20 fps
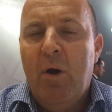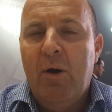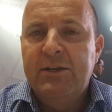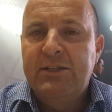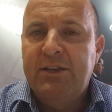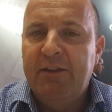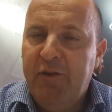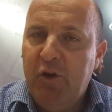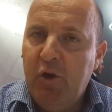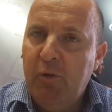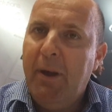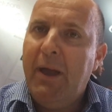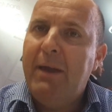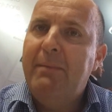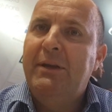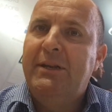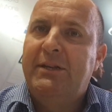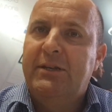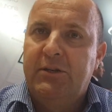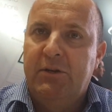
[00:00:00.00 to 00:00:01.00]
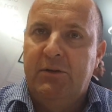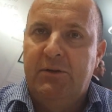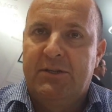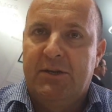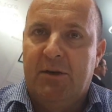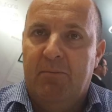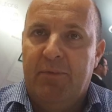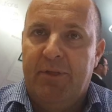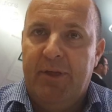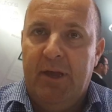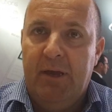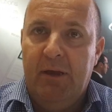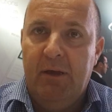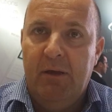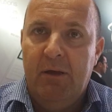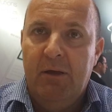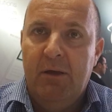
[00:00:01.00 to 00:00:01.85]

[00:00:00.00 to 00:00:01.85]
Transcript: Whereas if you pay me to do something,